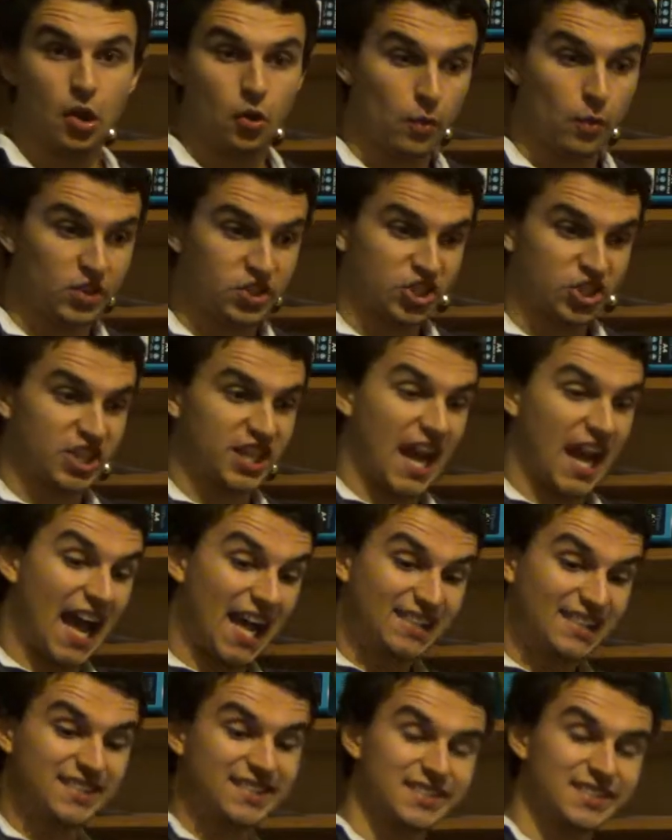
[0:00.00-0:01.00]
which
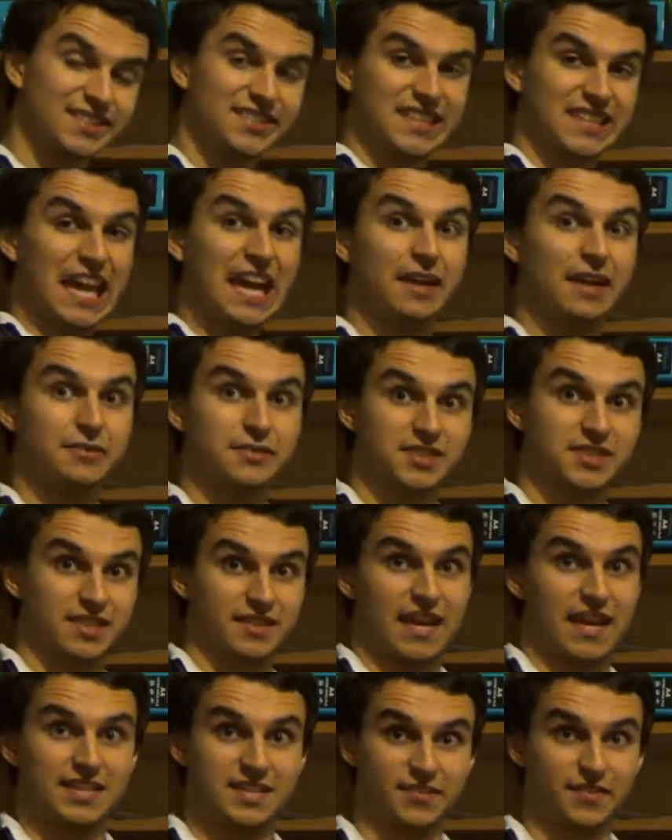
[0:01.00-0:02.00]
cancels out
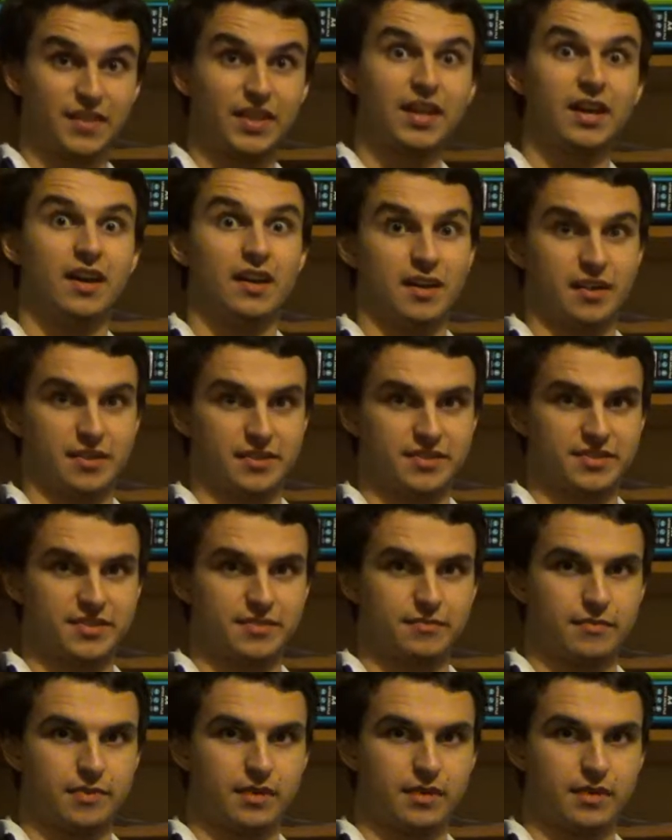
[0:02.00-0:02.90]
that of the Earth's.